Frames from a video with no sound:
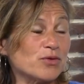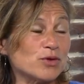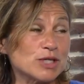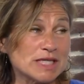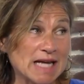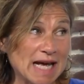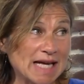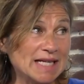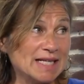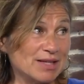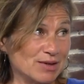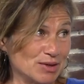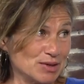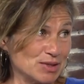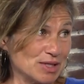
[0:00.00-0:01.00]
for 10
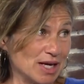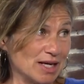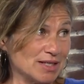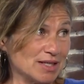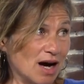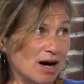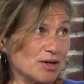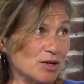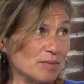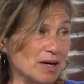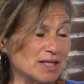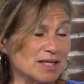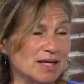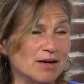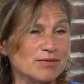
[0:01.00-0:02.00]
years and
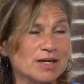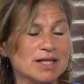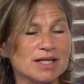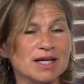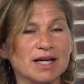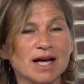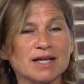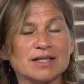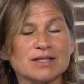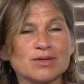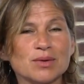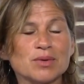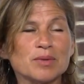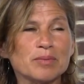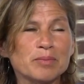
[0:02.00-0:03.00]
documented everything. And
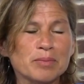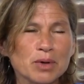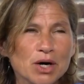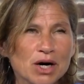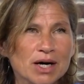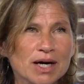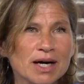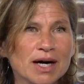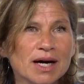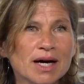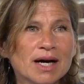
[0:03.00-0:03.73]
so the book,